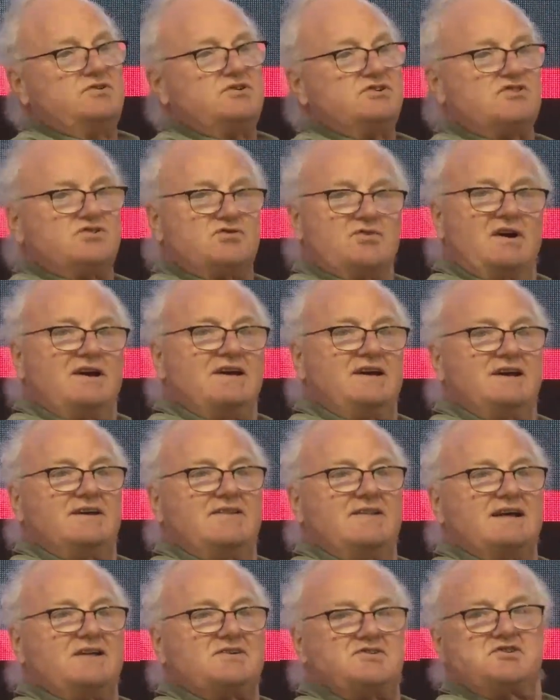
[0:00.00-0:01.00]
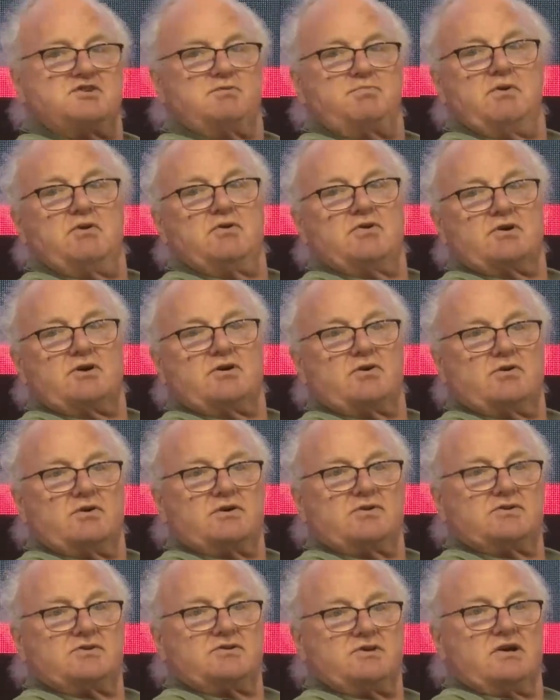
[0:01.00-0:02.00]
just try and get that spirit
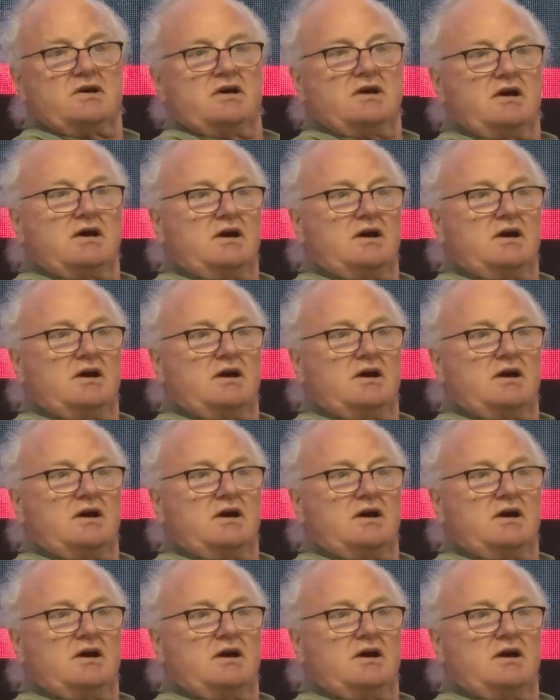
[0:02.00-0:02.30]
across.